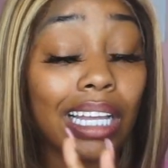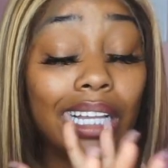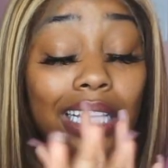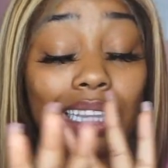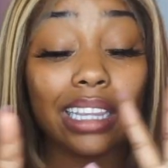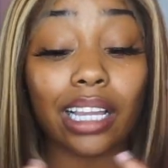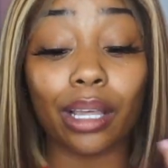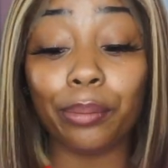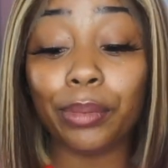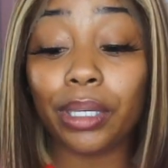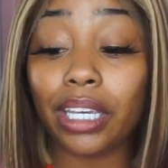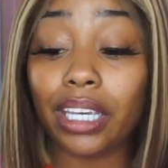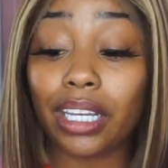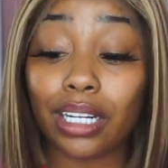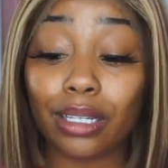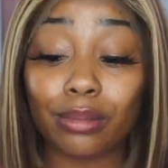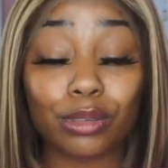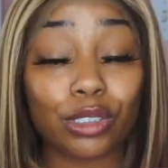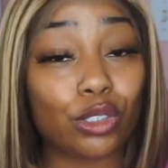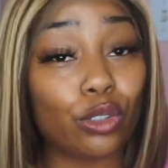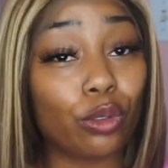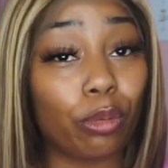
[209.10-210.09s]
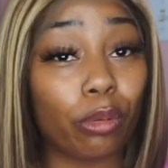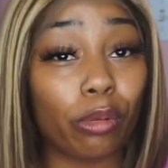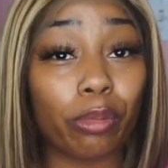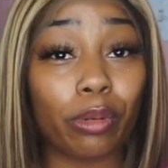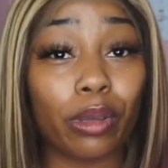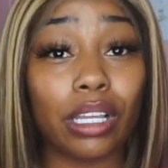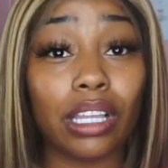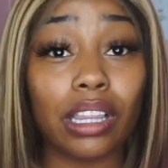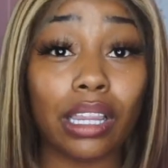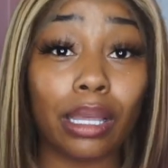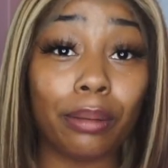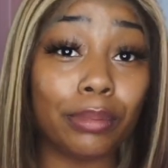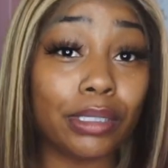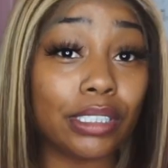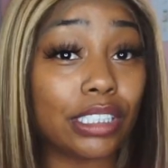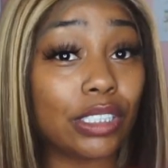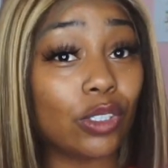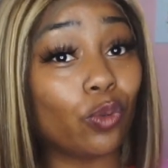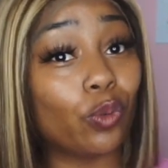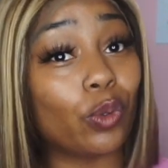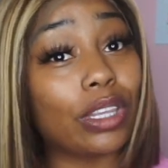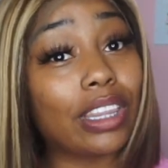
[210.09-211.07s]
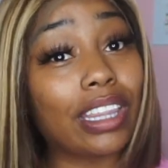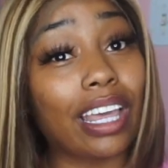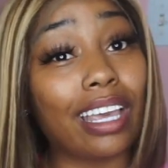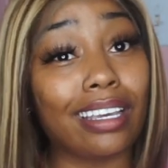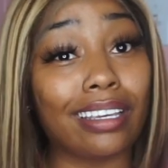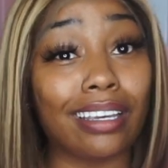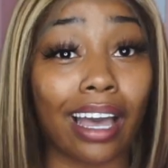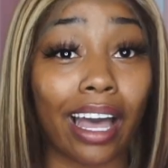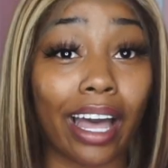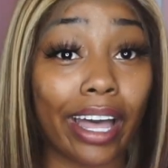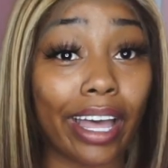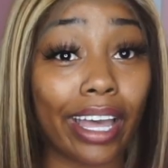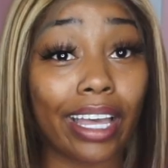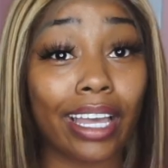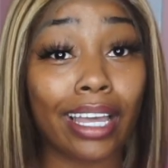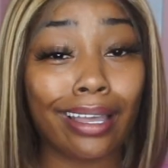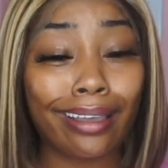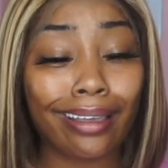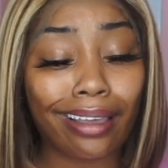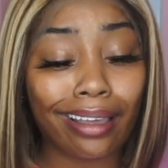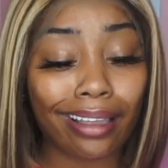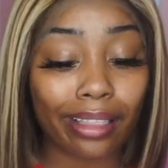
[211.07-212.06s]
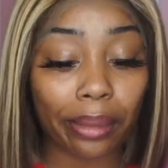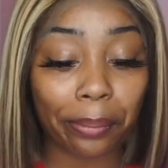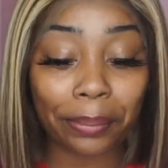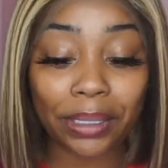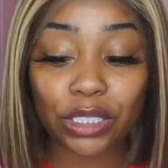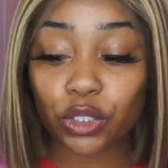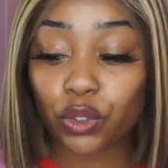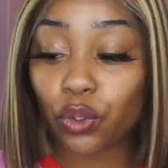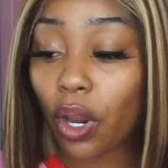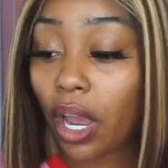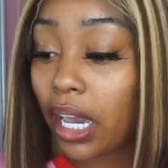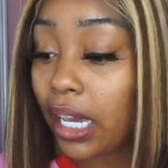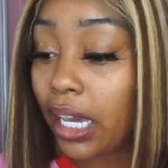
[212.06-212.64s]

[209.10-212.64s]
let me hit up Superb. Let me see what they got and let me try